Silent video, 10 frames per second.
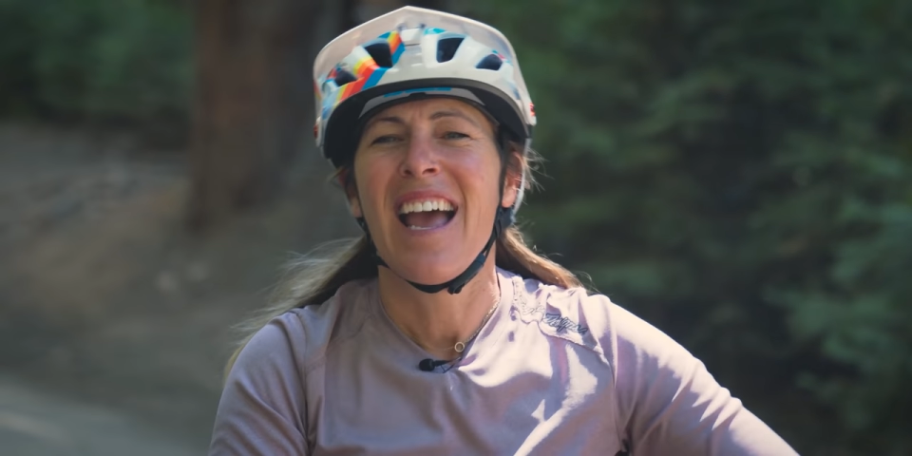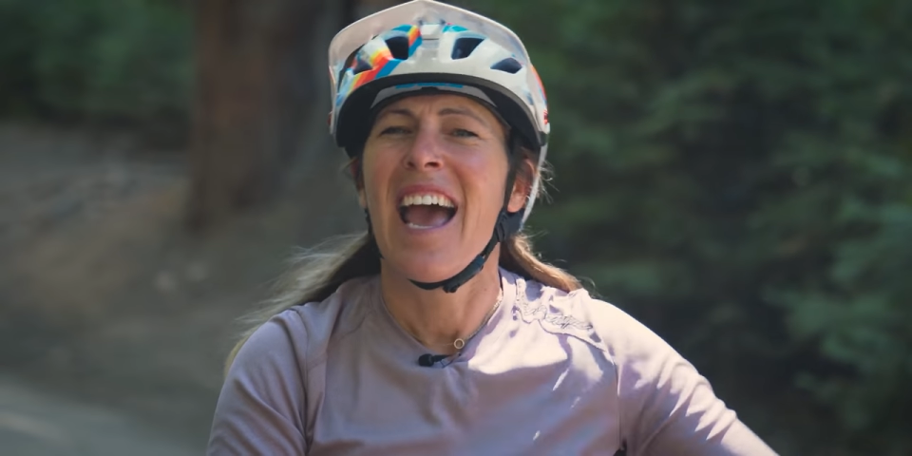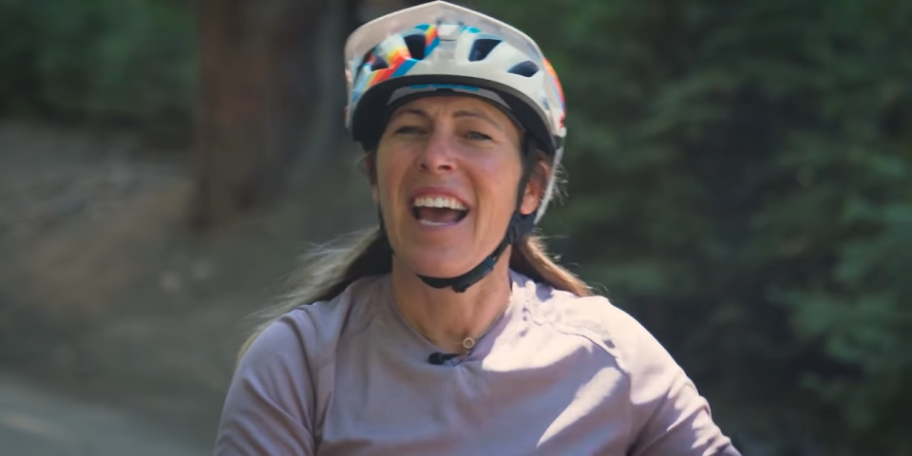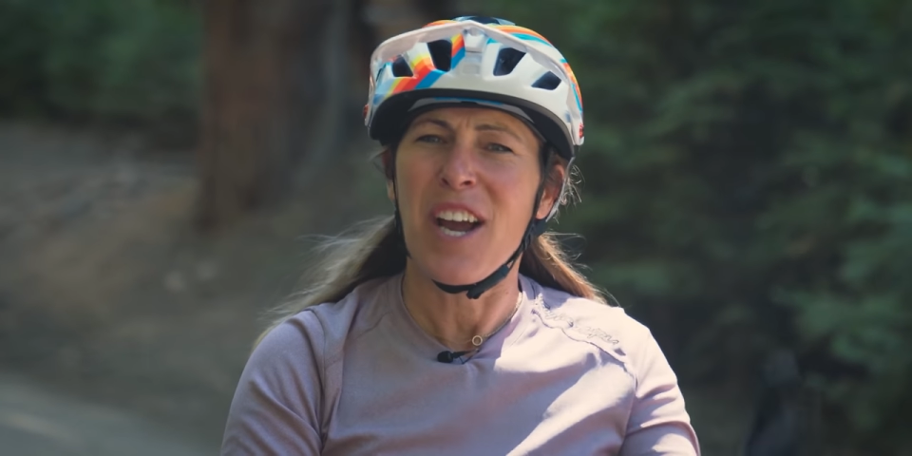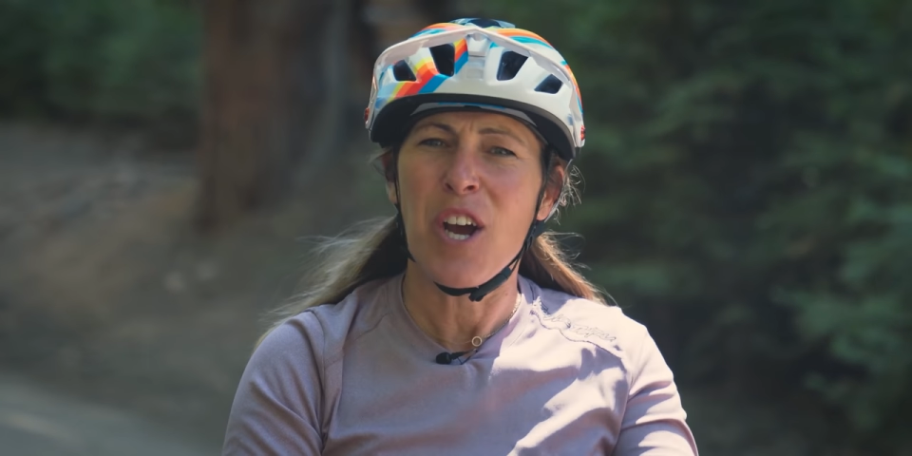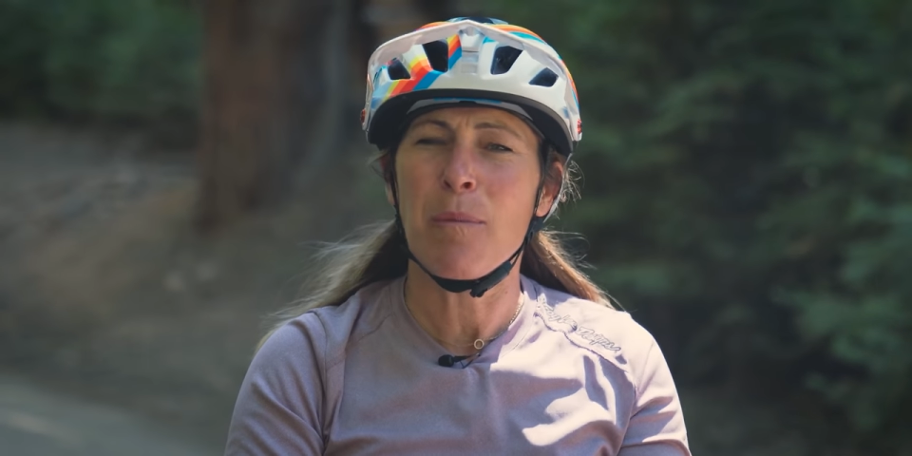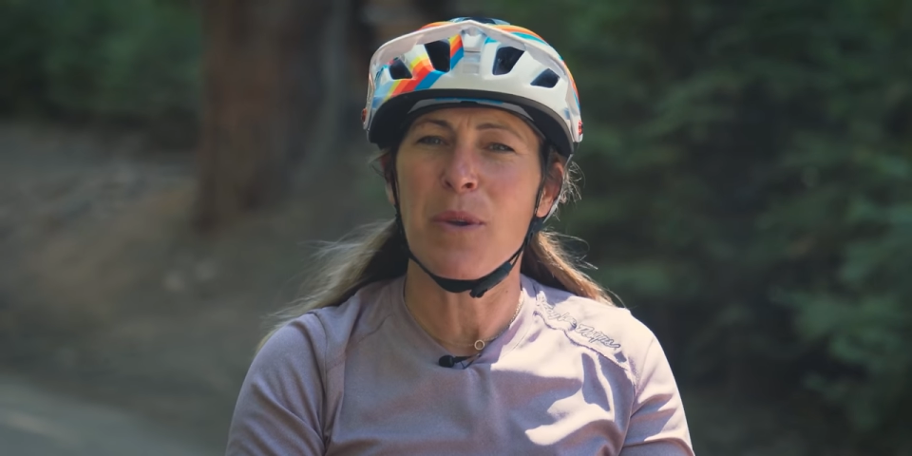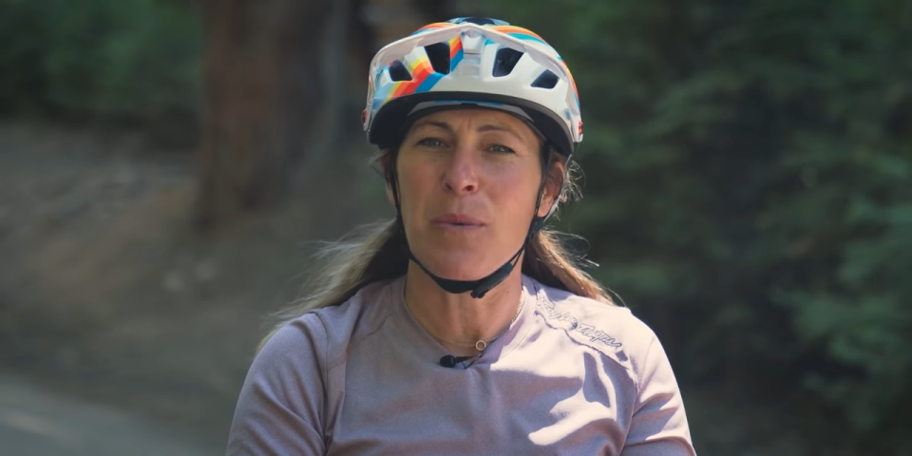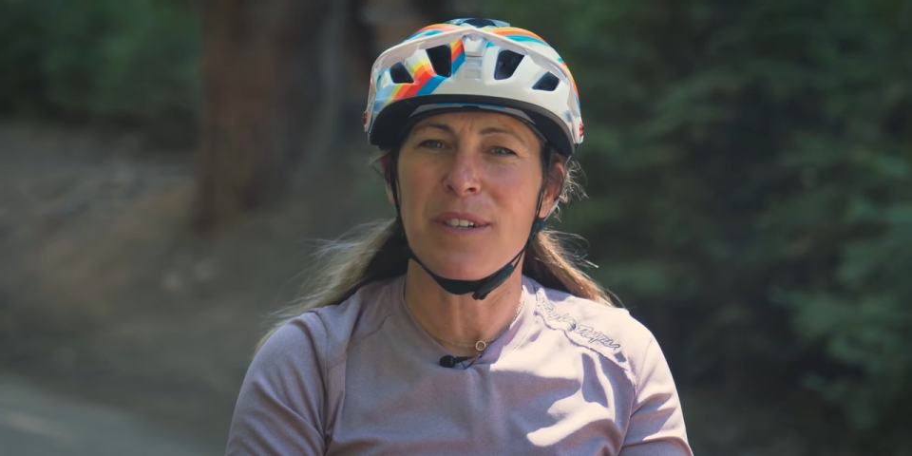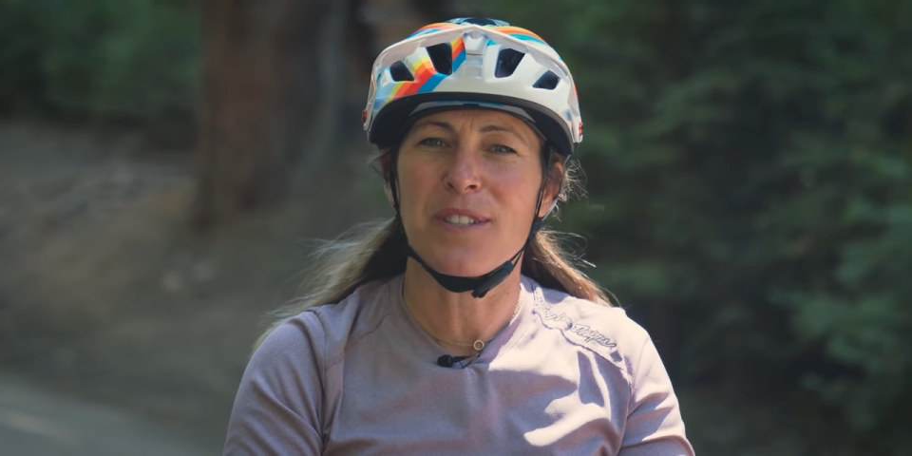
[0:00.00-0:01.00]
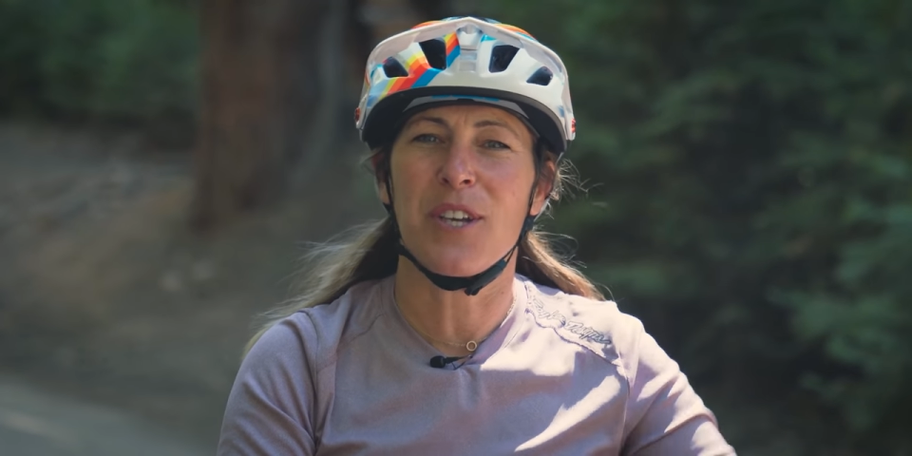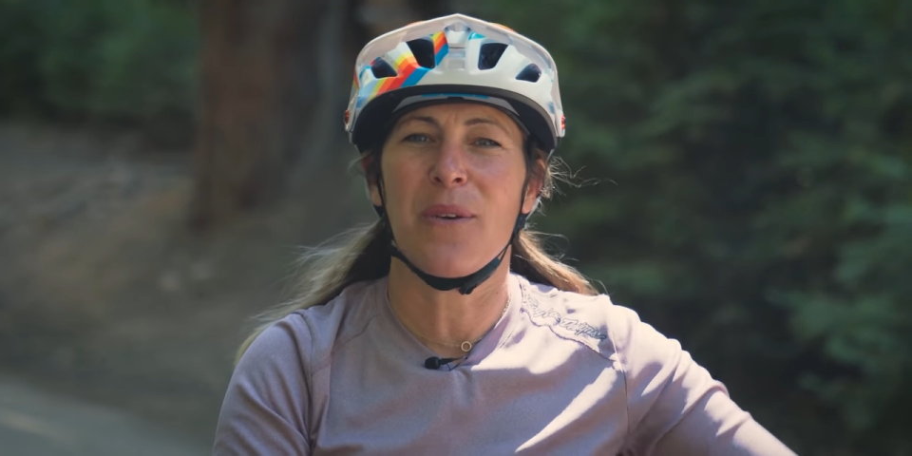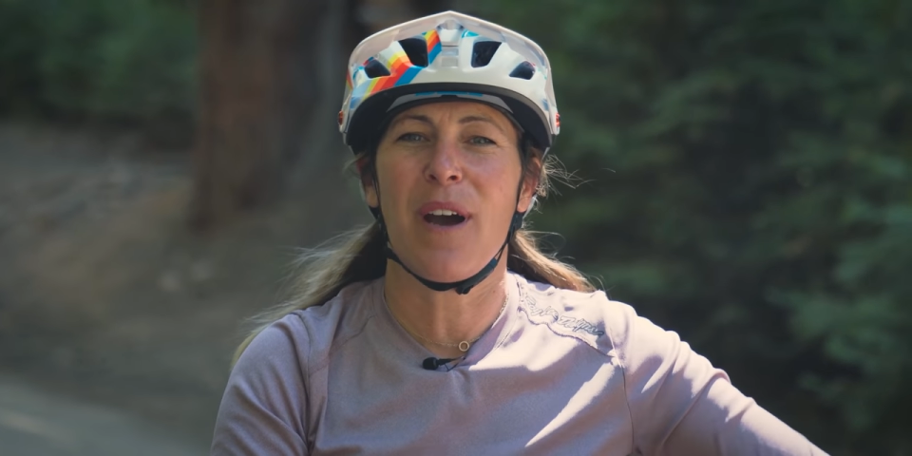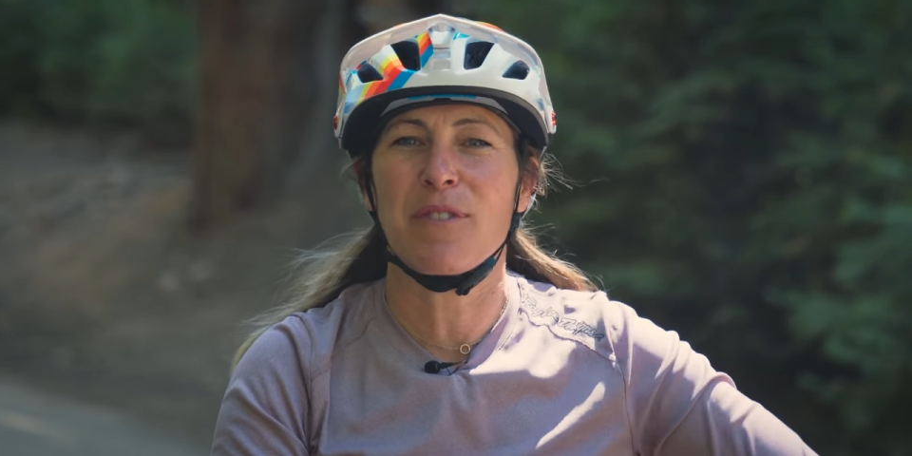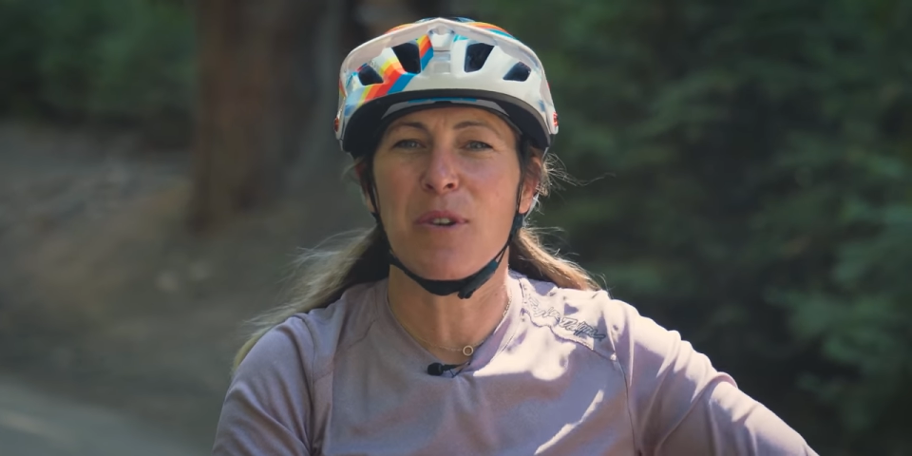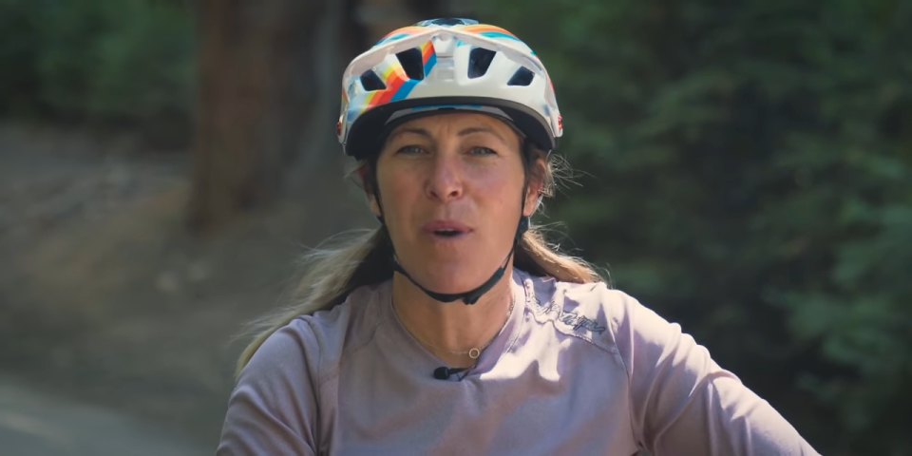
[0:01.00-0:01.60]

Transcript: and I hope you will too after